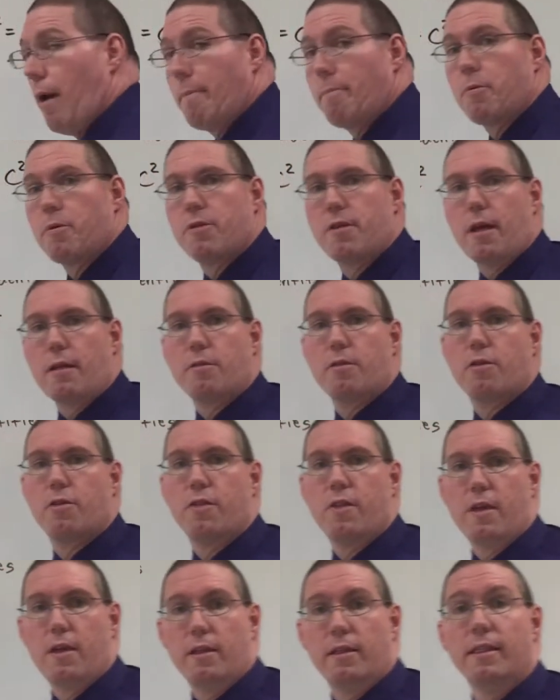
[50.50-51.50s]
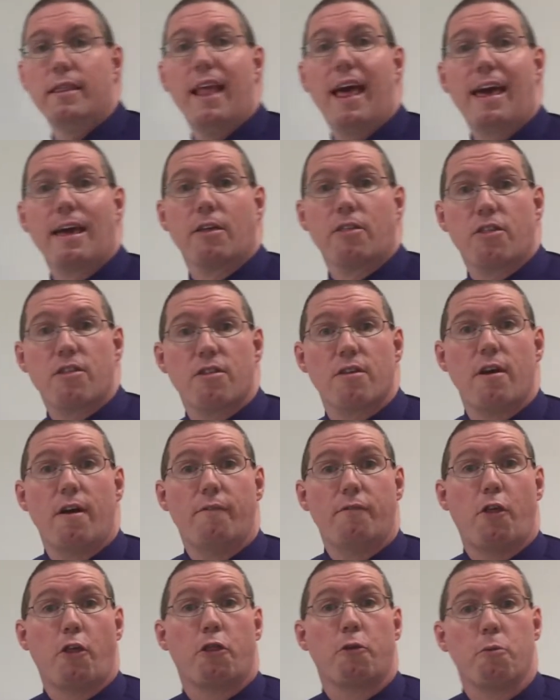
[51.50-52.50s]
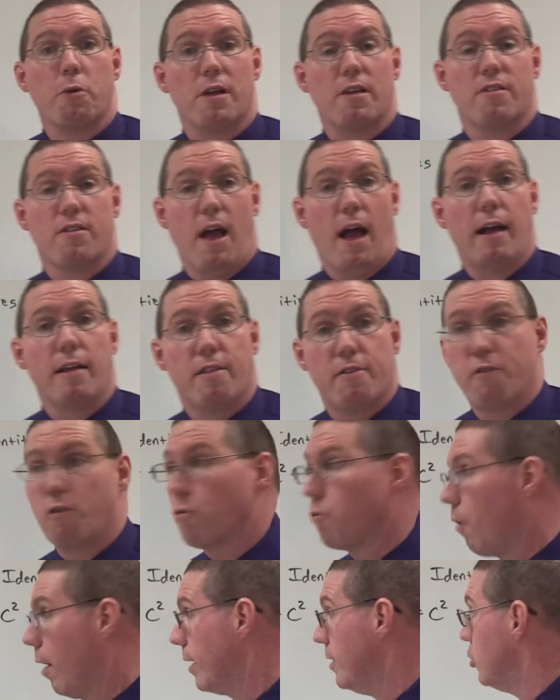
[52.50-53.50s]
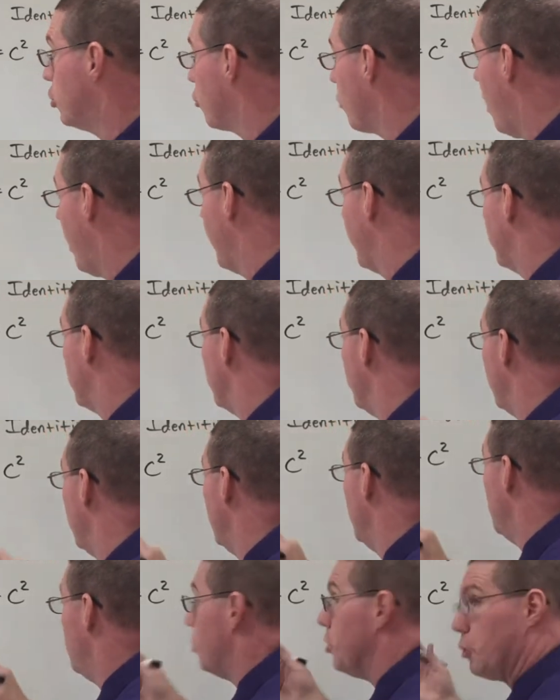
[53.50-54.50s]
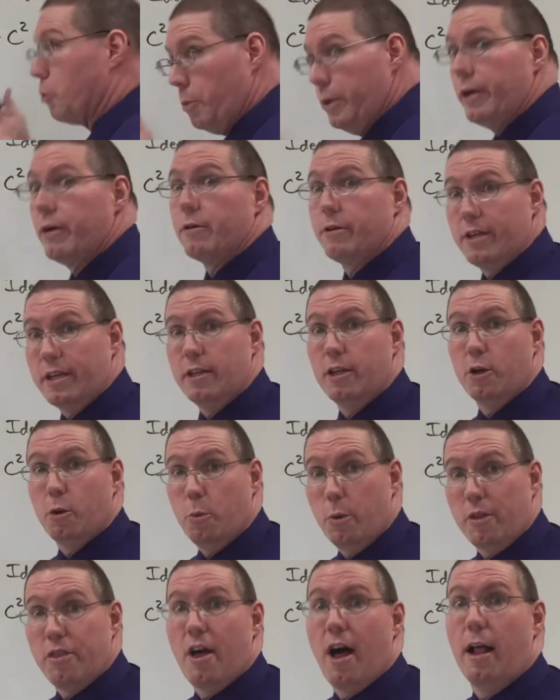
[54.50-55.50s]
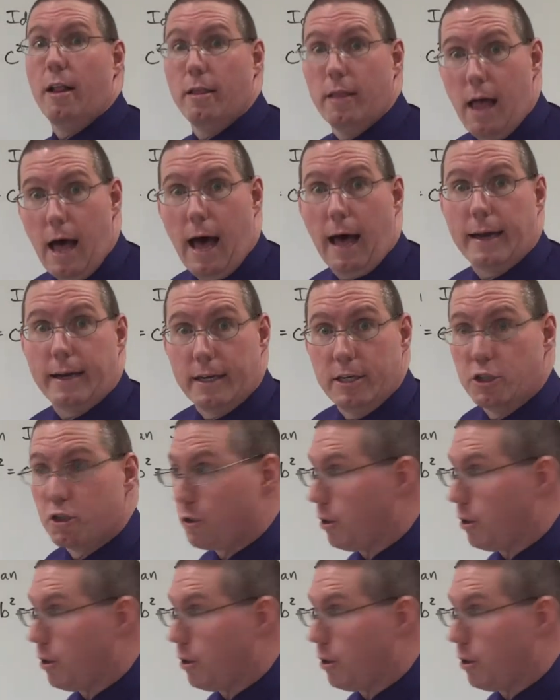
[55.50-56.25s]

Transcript: represents the lengths of the 3 sides of a right triangle, which we are dealing with a lot in